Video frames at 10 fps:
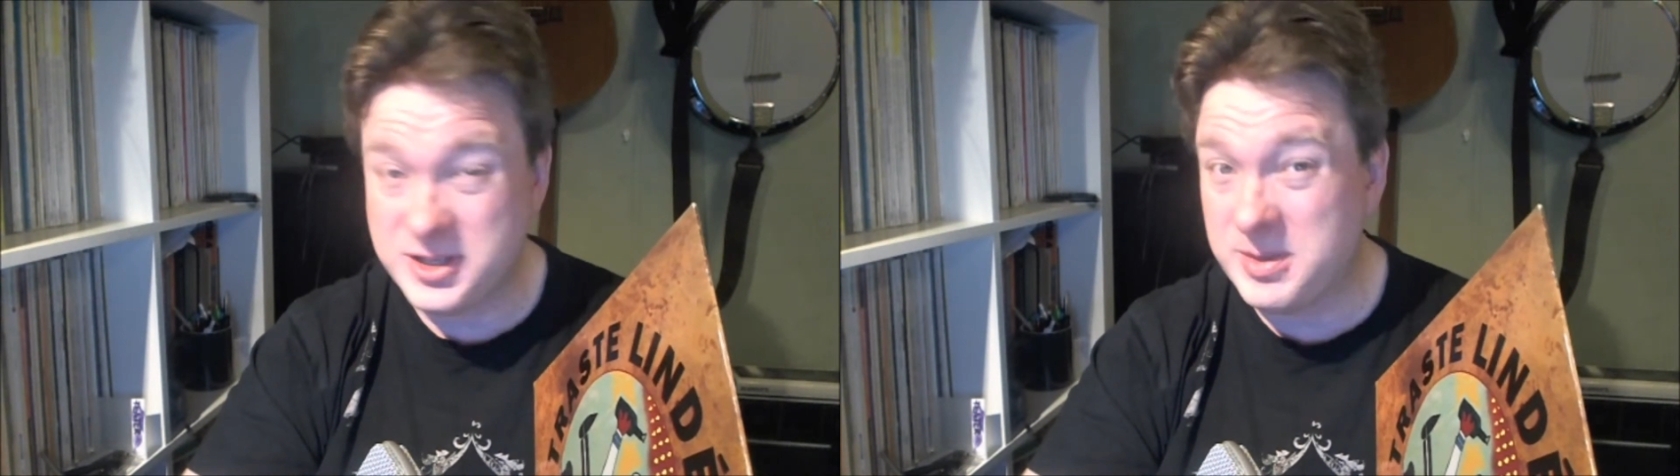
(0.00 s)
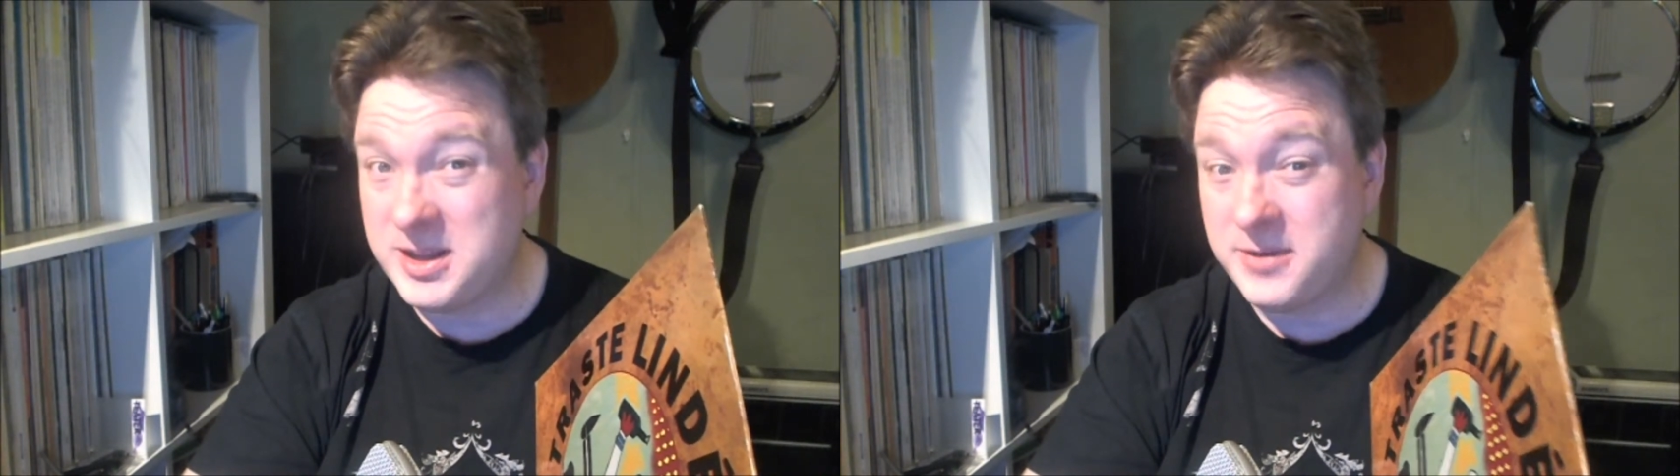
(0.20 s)
a
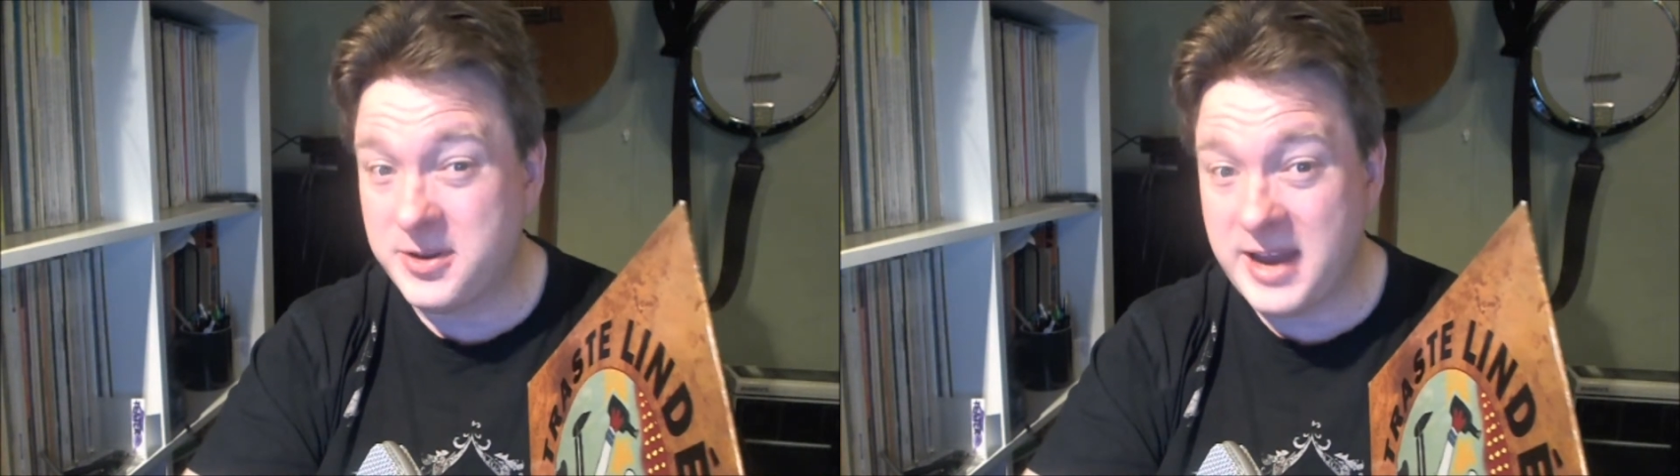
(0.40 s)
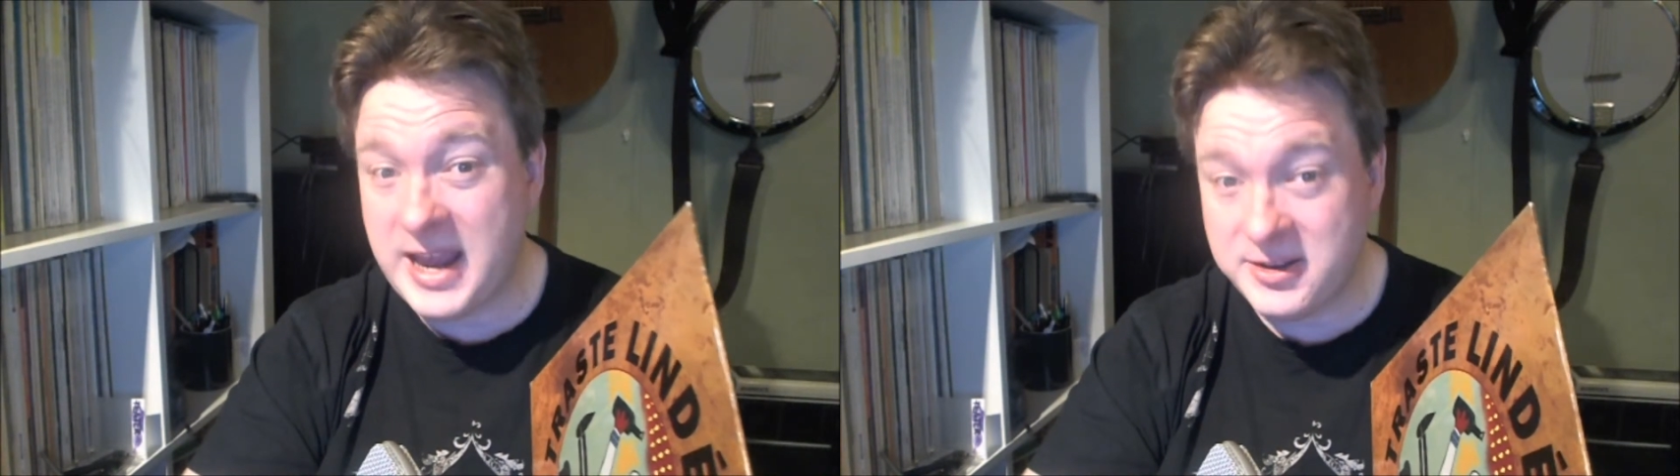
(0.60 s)
bit of
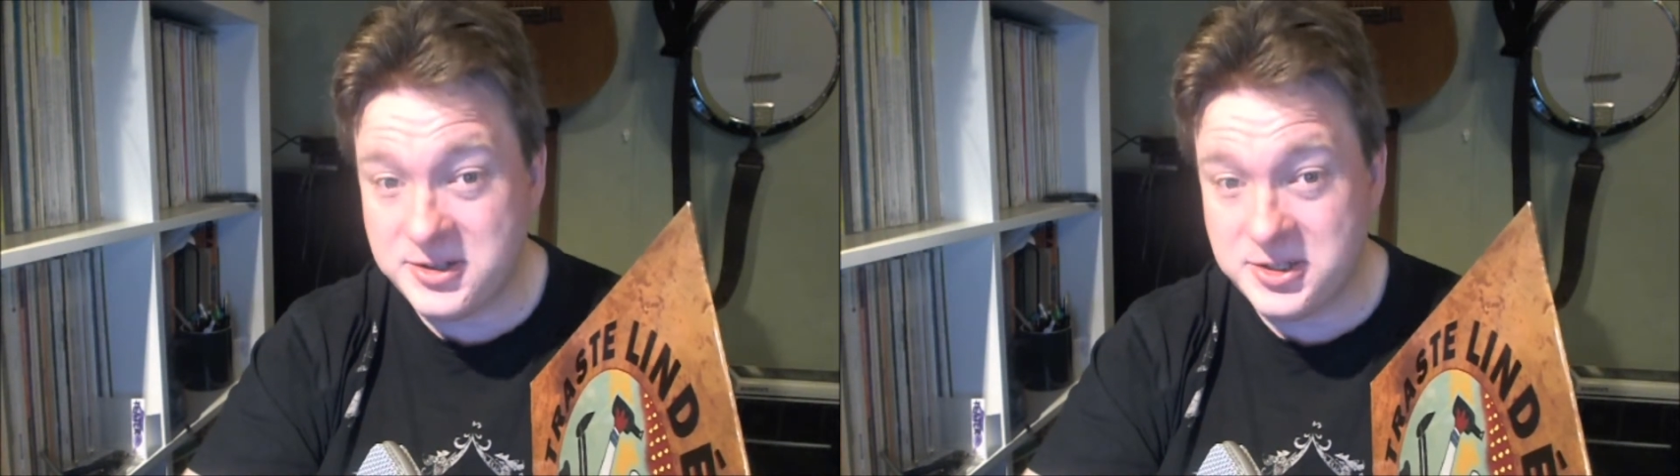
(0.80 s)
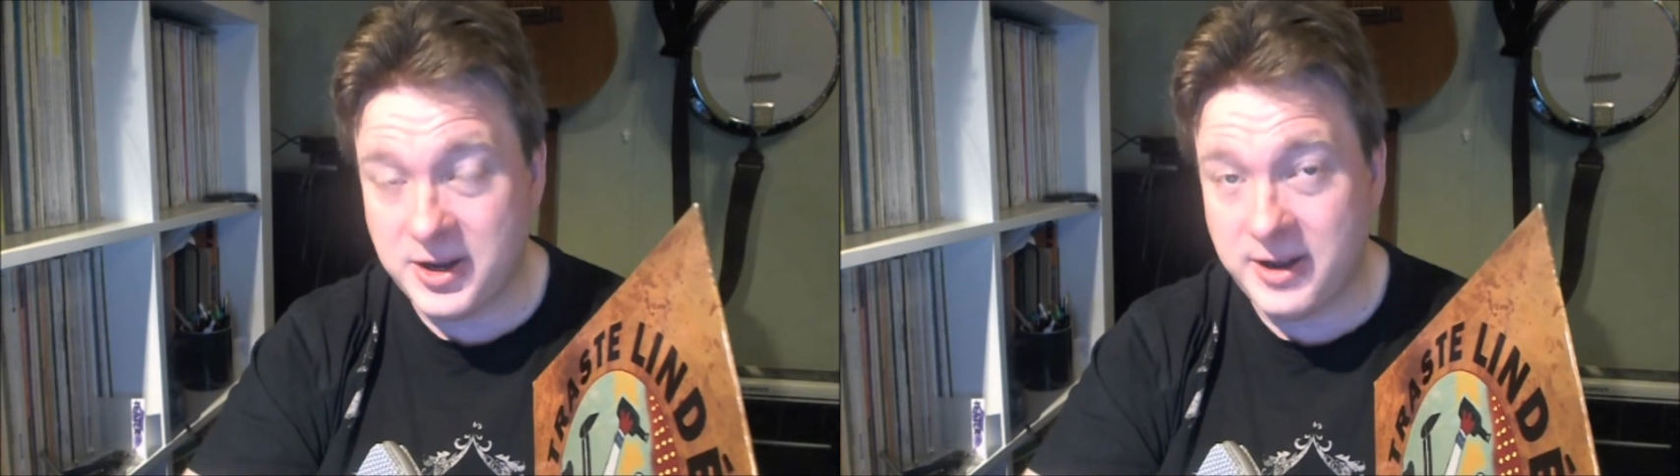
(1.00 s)
their
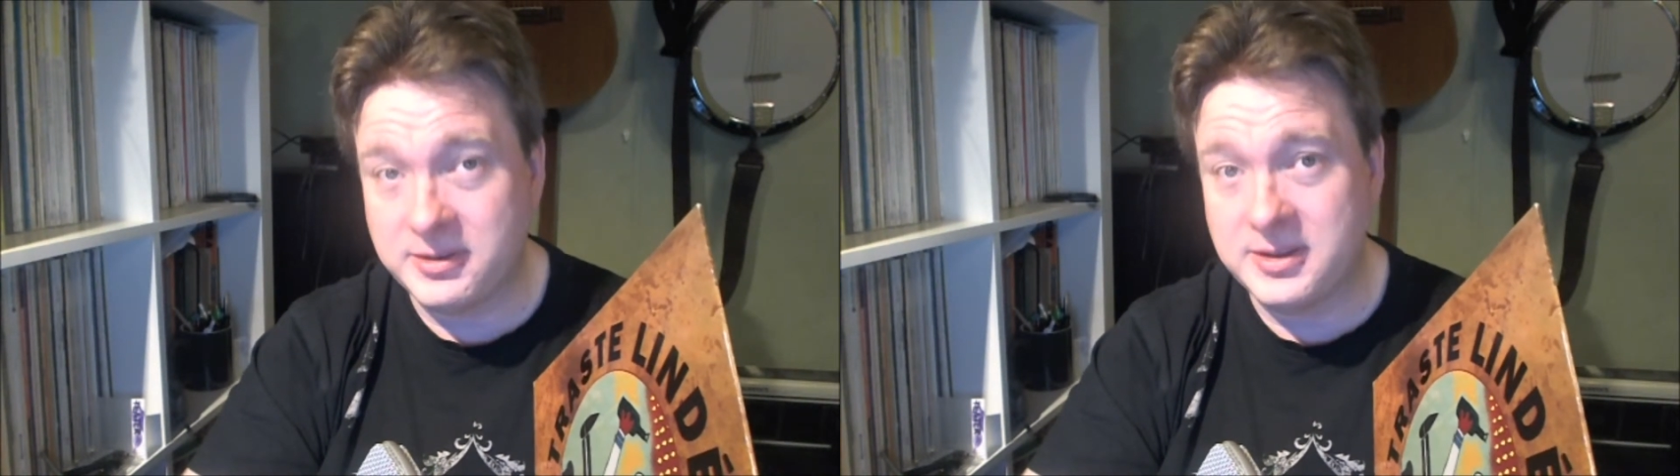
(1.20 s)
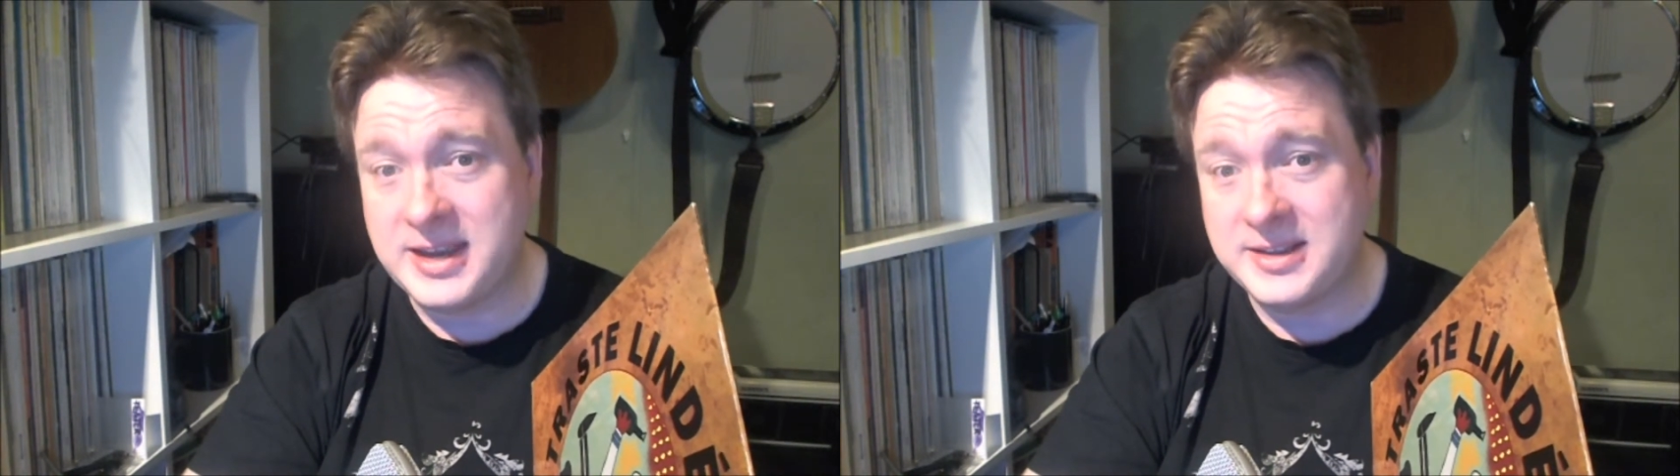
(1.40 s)
edge
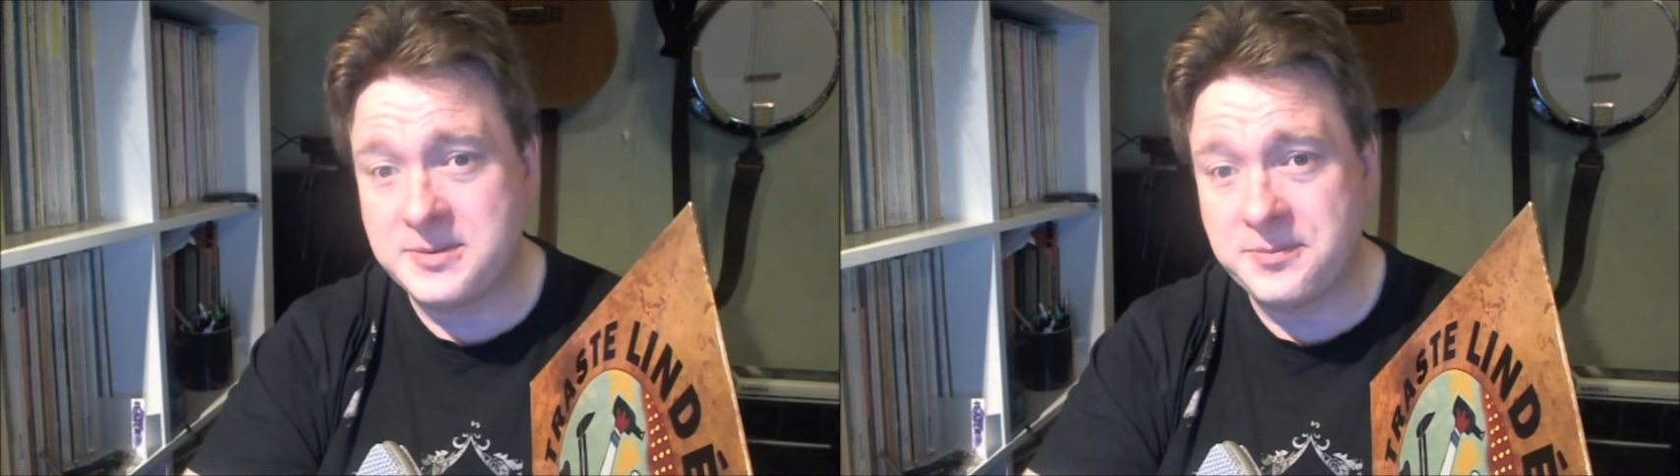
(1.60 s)
after that.